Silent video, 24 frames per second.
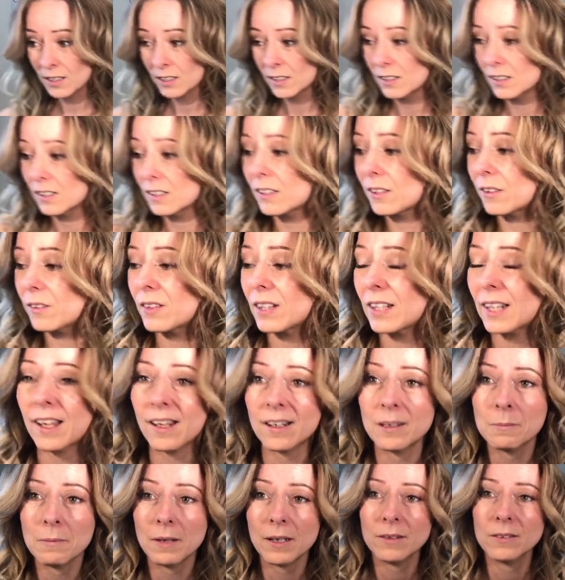I don't think any
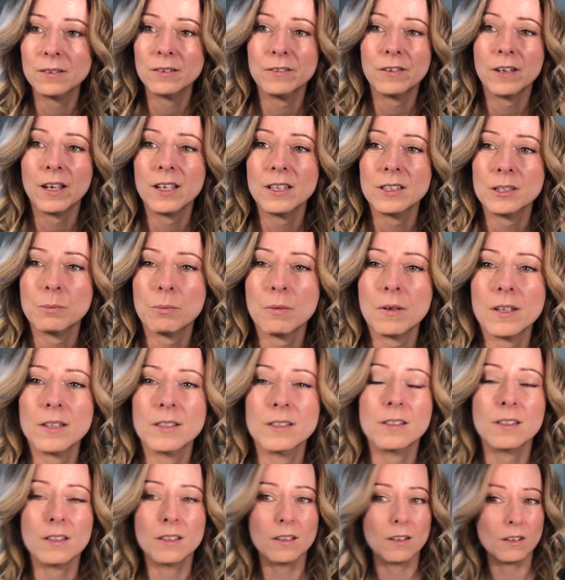amount of hairspray is
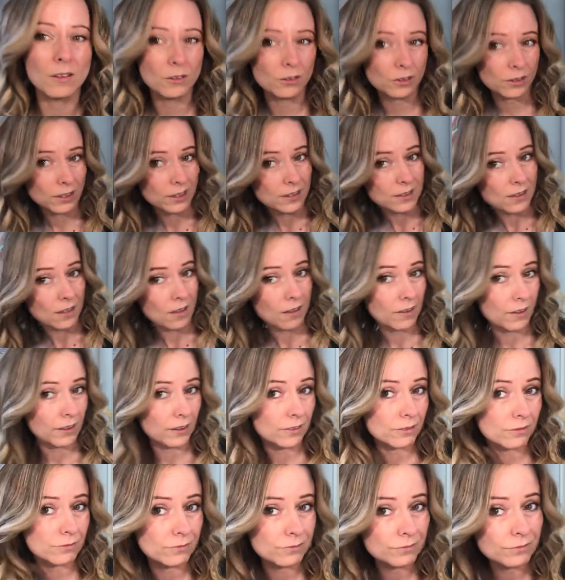going to hold this lot
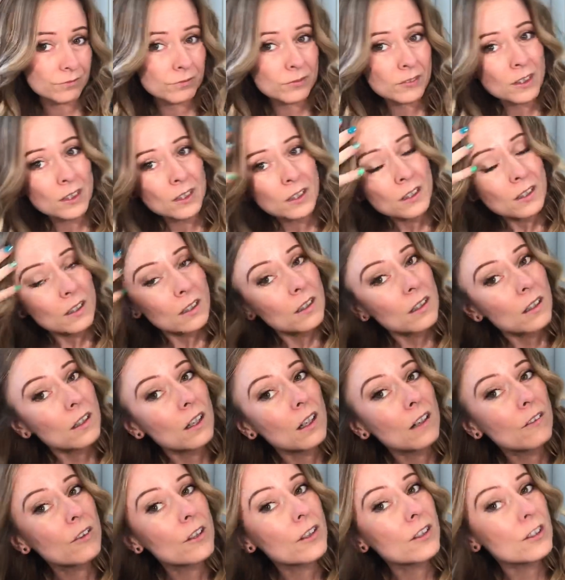in.
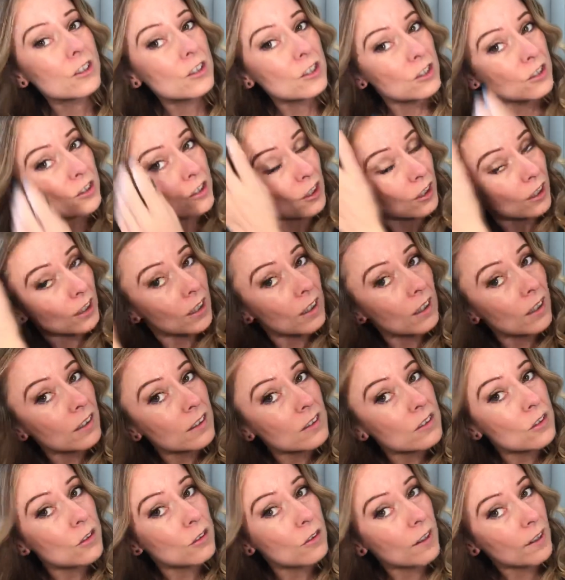I've only just done it and
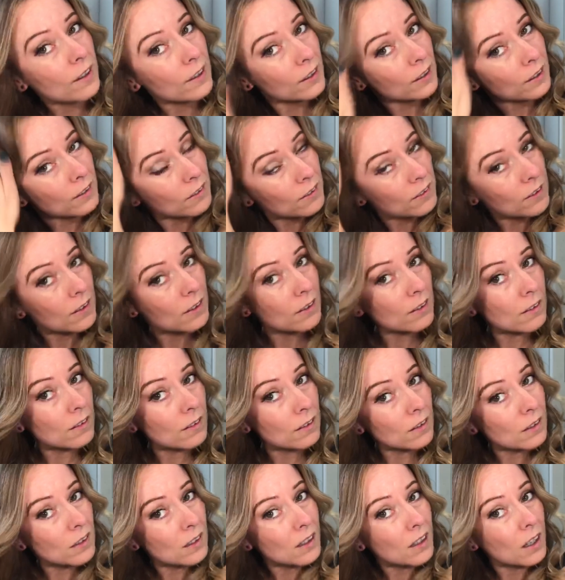it's already
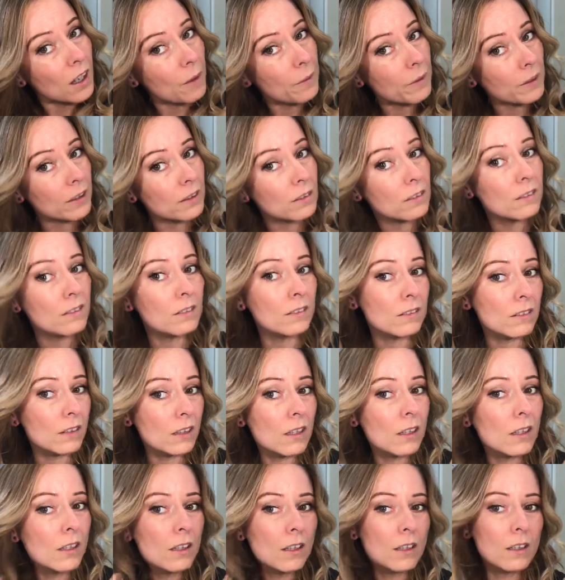going
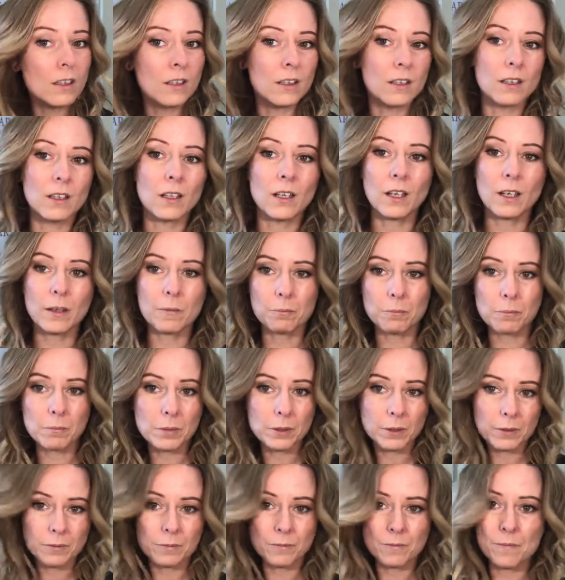limp.
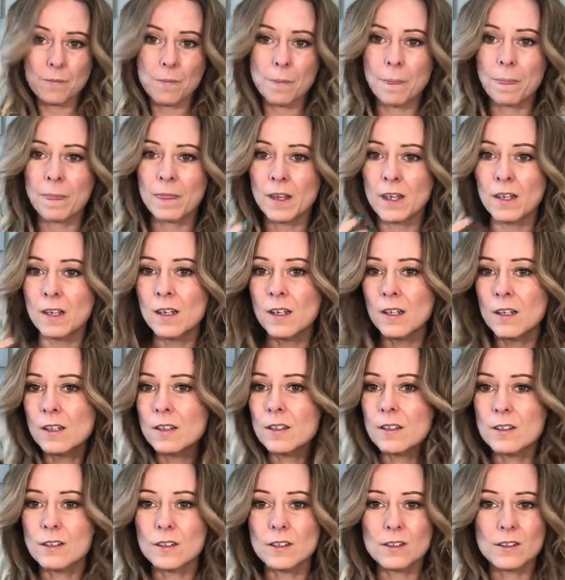
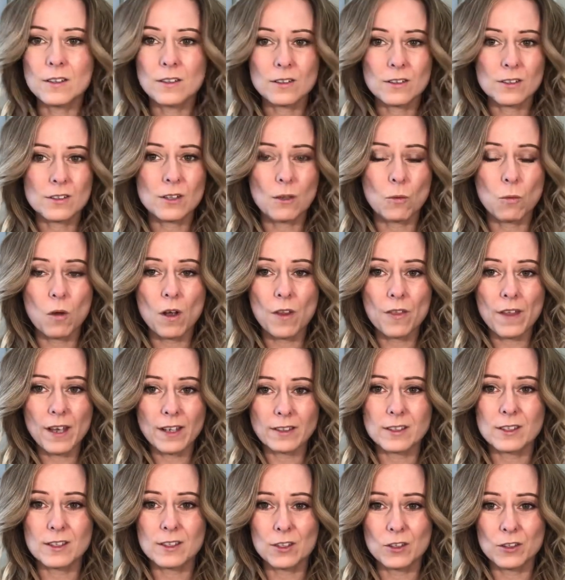So what
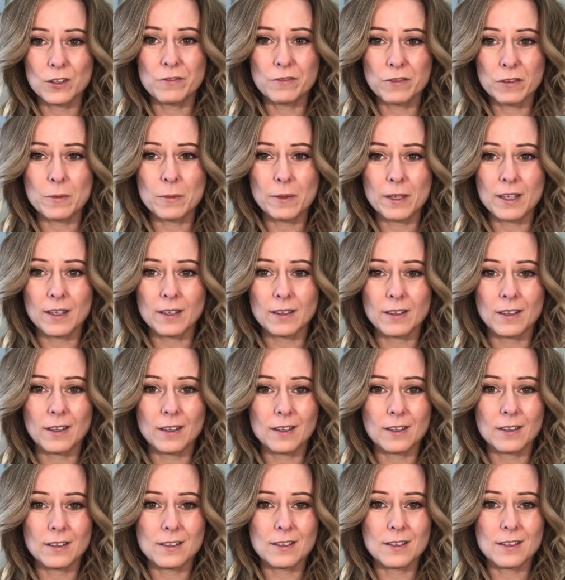that's done for me,
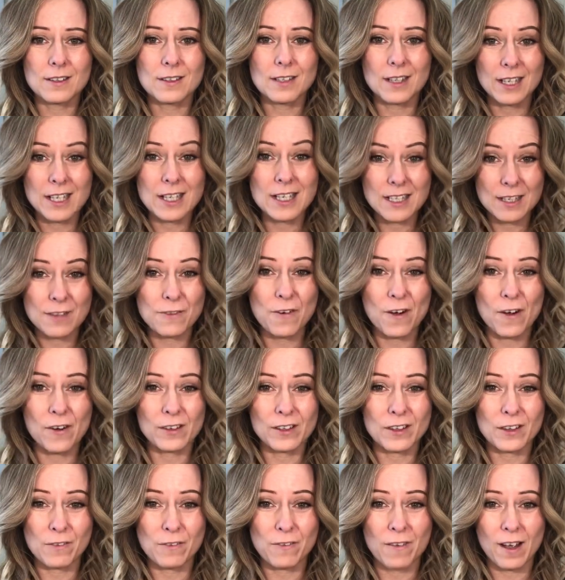it's solidified
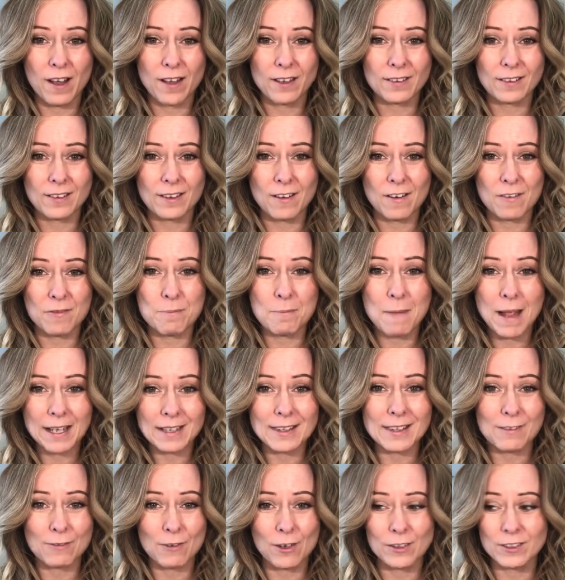the fact that I've made
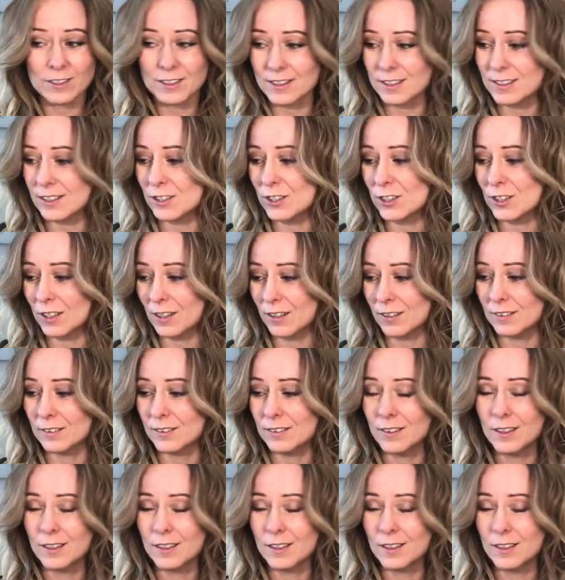the right decision